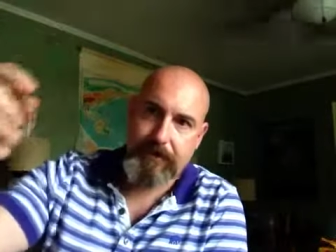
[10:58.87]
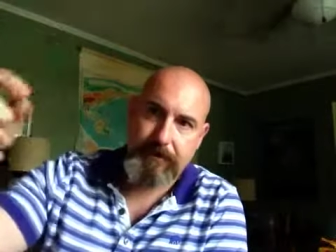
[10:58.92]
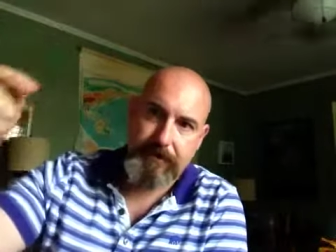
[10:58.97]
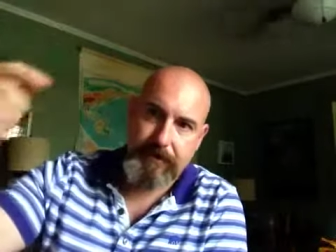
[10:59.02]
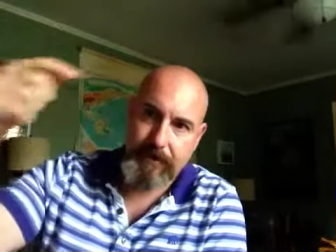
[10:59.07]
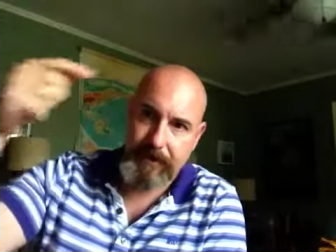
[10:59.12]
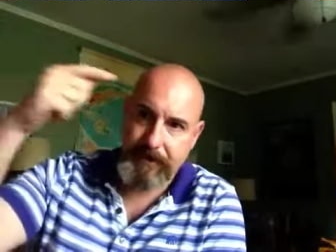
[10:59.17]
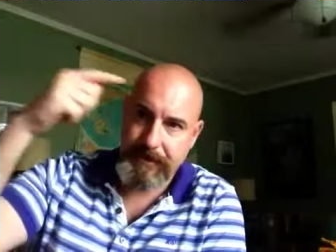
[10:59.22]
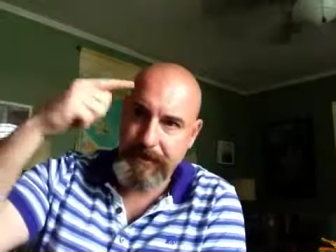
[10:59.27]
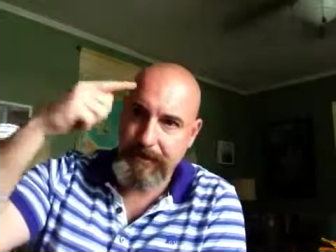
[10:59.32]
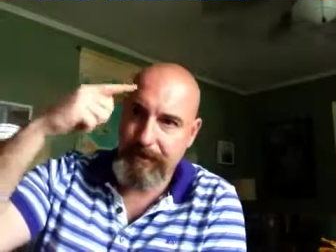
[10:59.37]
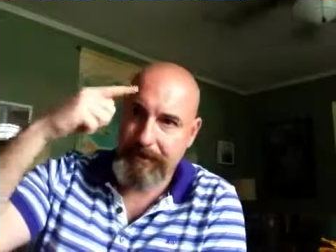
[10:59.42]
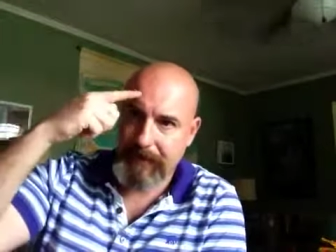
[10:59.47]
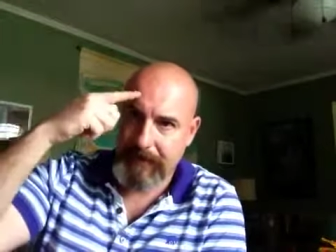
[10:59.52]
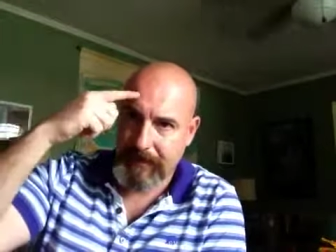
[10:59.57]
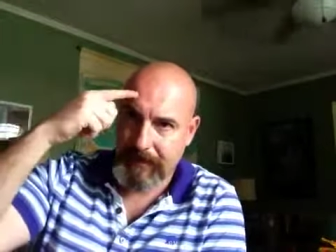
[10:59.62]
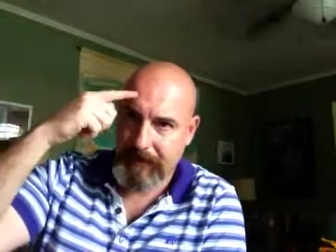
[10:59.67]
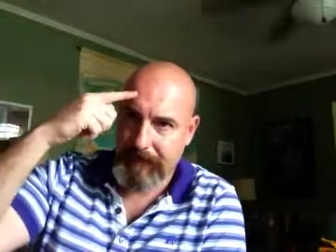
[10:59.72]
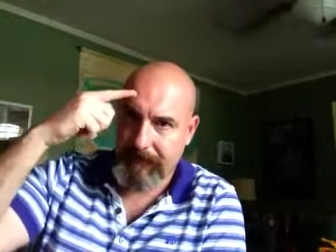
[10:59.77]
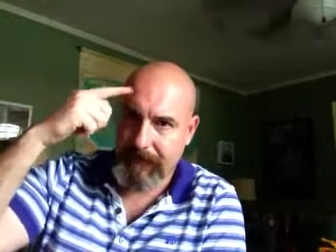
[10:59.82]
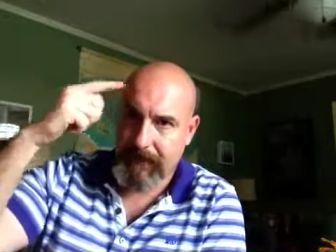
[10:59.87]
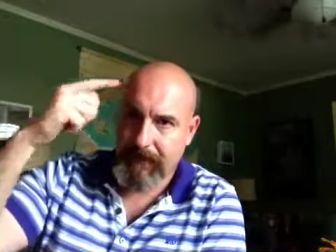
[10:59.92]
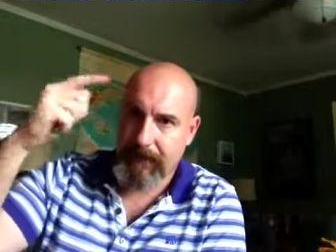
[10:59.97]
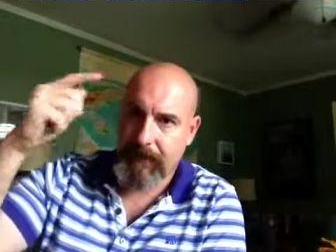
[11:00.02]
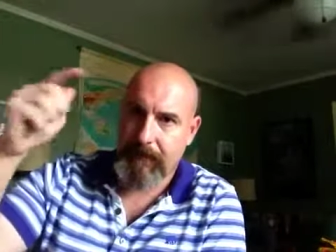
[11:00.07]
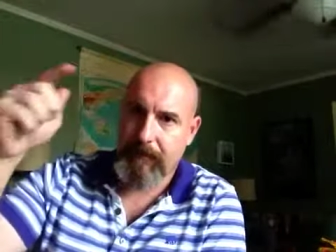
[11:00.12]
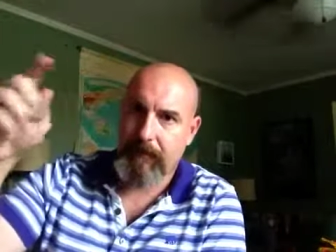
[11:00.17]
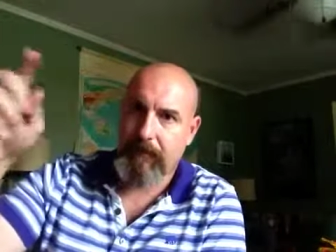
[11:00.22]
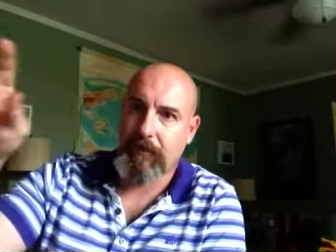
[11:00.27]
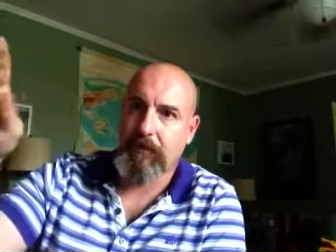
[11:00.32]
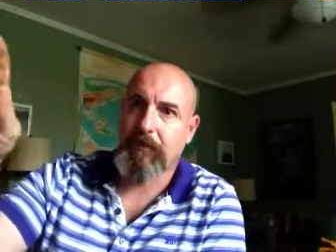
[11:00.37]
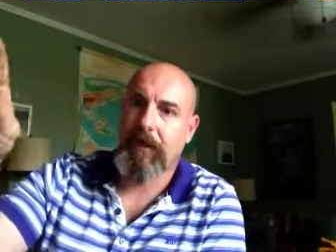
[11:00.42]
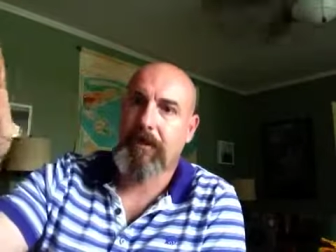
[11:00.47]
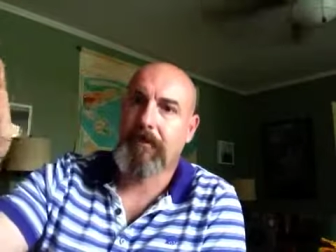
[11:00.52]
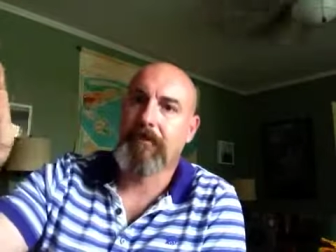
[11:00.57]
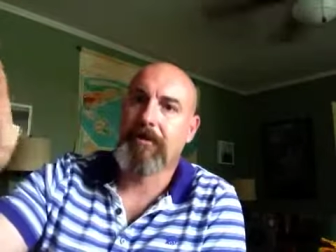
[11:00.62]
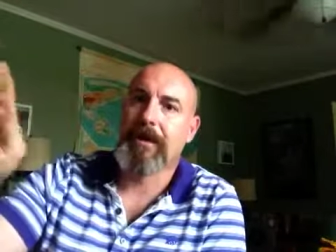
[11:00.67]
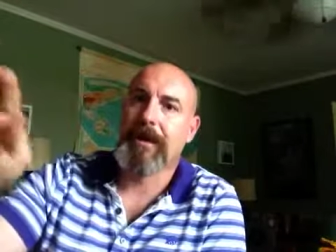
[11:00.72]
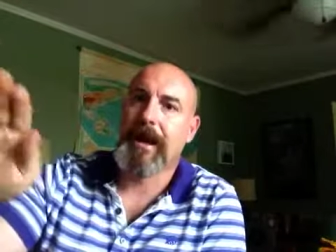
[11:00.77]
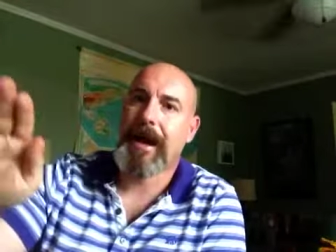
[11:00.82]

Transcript: to the dependent variable, what will